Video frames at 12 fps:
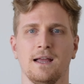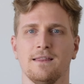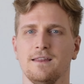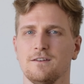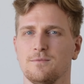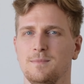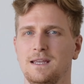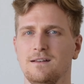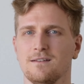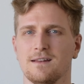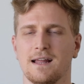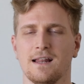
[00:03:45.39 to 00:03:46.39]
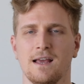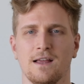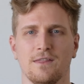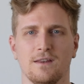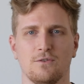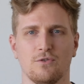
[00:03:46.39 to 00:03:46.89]
This means that
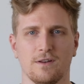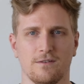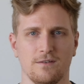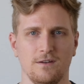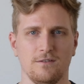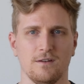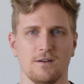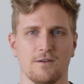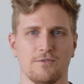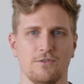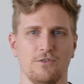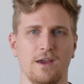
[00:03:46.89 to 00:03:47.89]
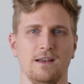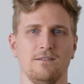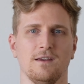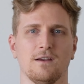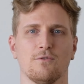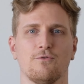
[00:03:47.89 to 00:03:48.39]
the transition of
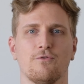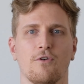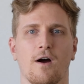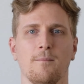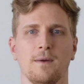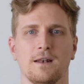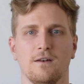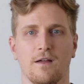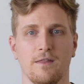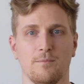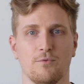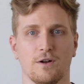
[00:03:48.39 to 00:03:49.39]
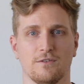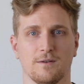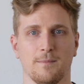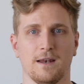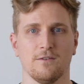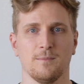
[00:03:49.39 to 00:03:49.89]
changing from another project
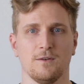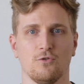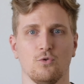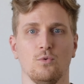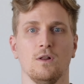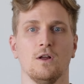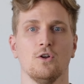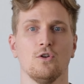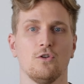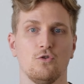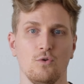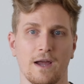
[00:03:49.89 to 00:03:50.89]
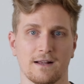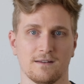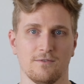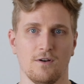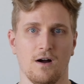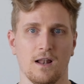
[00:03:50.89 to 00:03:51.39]
management tool to
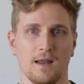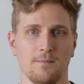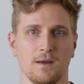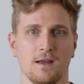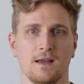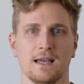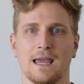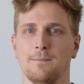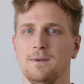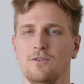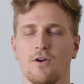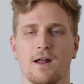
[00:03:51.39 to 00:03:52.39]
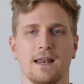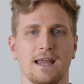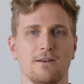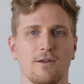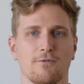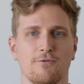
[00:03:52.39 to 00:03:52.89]
ActiveCollab can be done
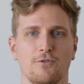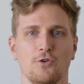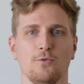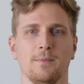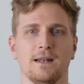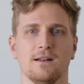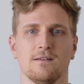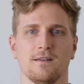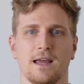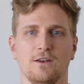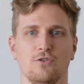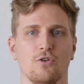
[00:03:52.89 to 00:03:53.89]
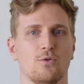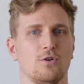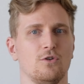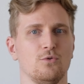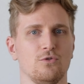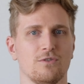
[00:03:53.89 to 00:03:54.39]
in a few minutes and you don't
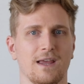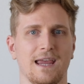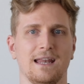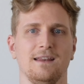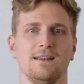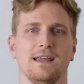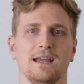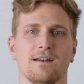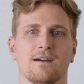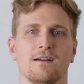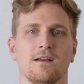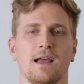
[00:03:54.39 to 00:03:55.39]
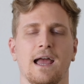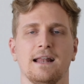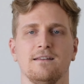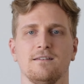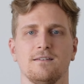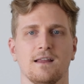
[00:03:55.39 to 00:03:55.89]
lose any data. And
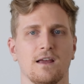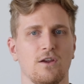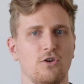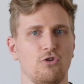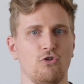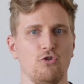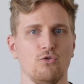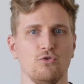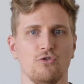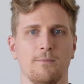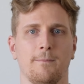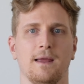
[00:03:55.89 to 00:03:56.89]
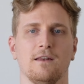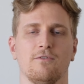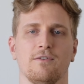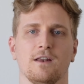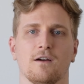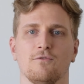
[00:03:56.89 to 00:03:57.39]
this is a huge
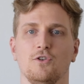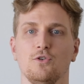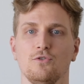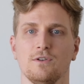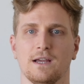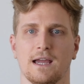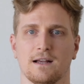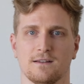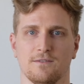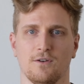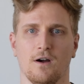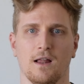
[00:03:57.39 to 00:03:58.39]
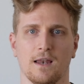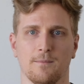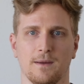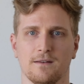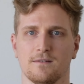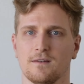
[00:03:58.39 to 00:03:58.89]
benefit of using ActiveCollab.
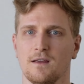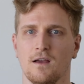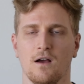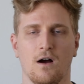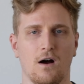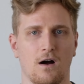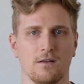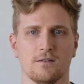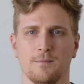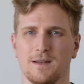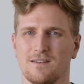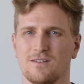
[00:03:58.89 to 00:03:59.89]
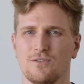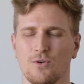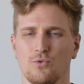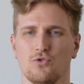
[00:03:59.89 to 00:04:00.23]
It's awesome. It's so